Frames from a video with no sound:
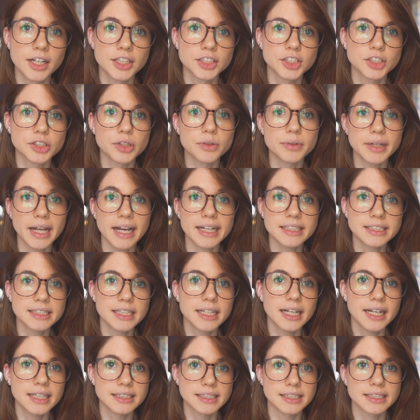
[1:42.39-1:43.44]
So
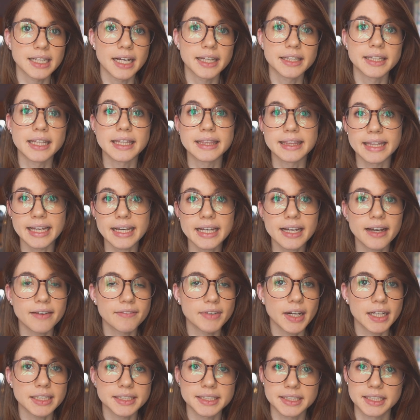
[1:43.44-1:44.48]
NASA has said that they have
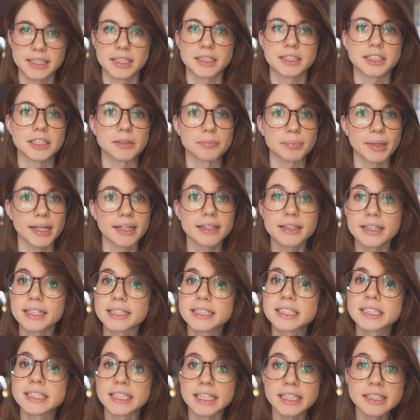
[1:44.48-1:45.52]
not seen a dip like
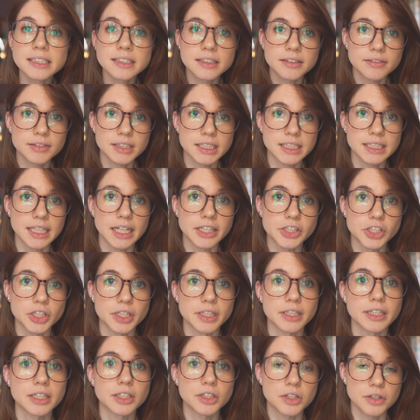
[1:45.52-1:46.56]
this since the
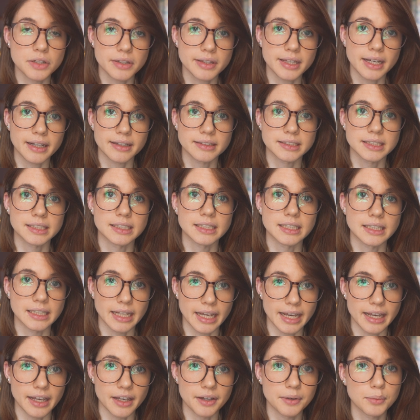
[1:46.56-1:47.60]
recession in
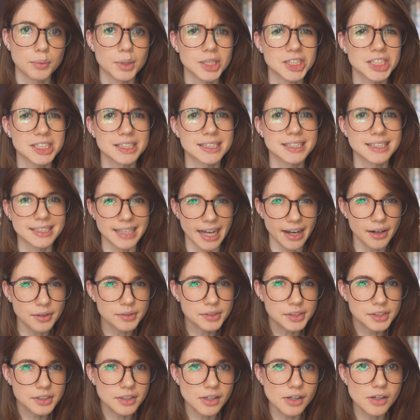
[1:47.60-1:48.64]
2008, which
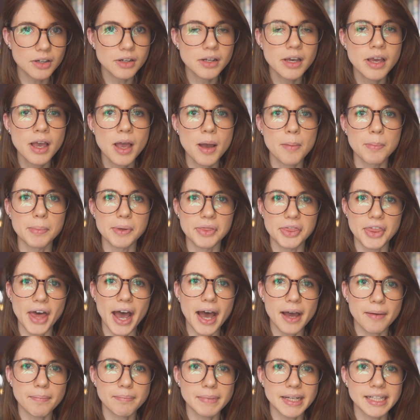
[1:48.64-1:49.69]
sounds good, but
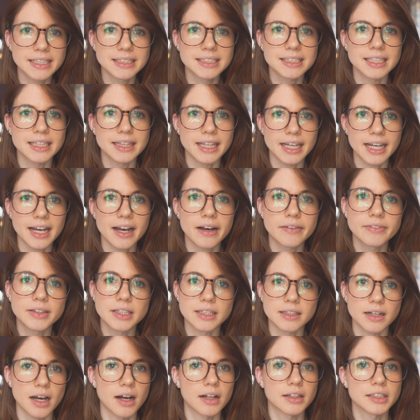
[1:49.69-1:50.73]
that means that they have the
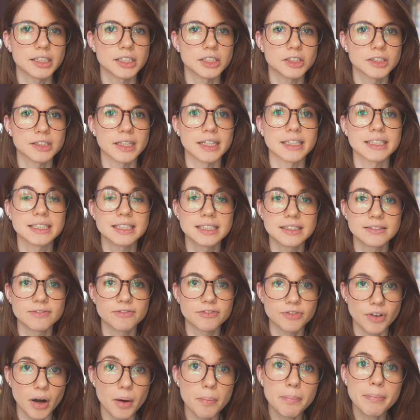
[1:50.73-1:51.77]
knowledge that
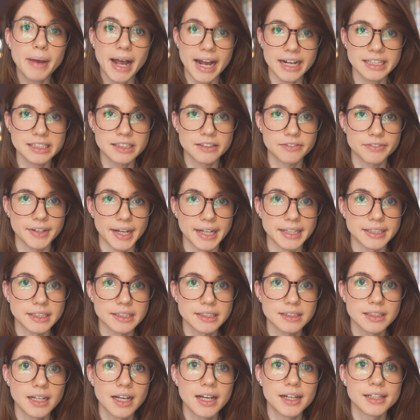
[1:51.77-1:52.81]
from past
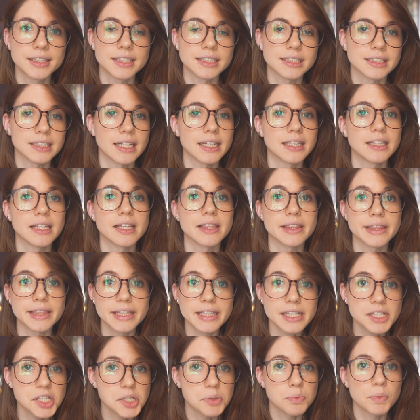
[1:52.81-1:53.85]
events to say that
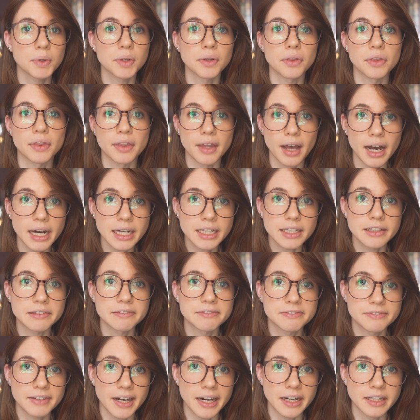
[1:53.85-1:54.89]
this will not
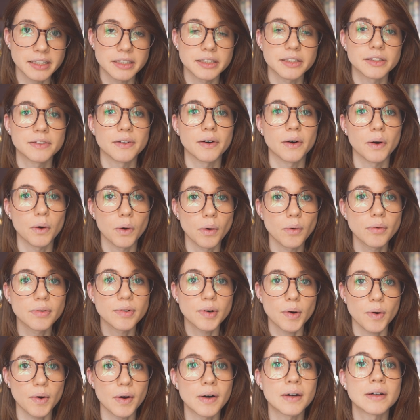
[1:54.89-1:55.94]
affect the
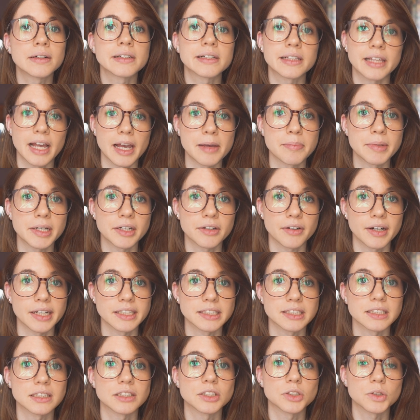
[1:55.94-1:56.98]
overall climate
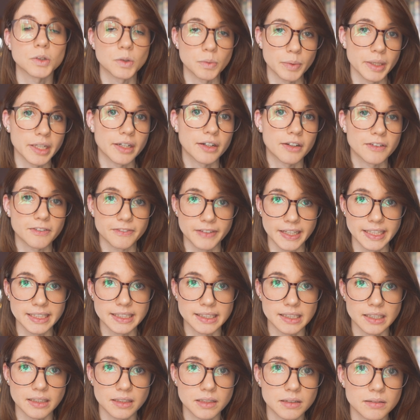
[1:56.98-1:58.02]
crisis we are
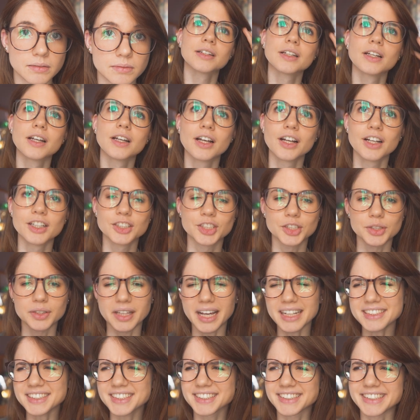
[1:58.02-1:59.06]
facing. So
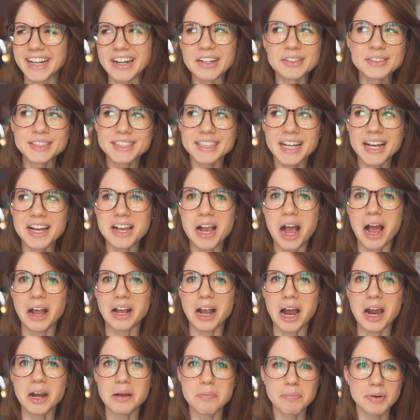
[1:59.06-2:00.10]
that sounds like I
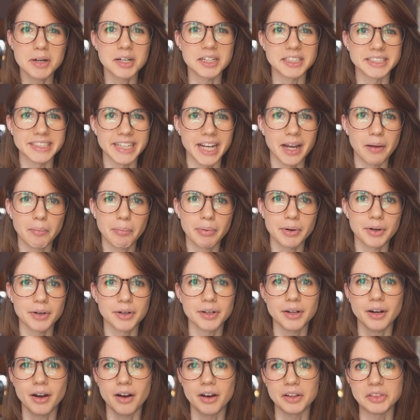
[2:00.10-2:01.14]
kind of put a
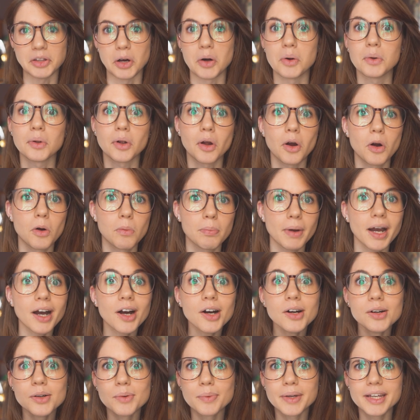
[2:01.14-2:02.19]
damper on the whole hope,
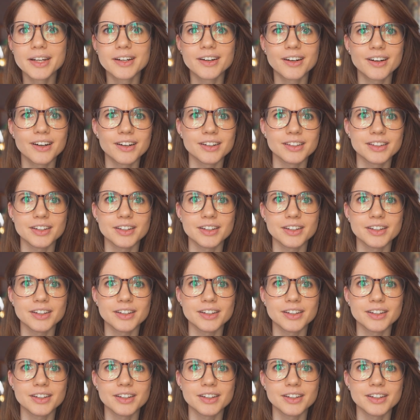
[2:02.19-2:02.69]
oh, we are,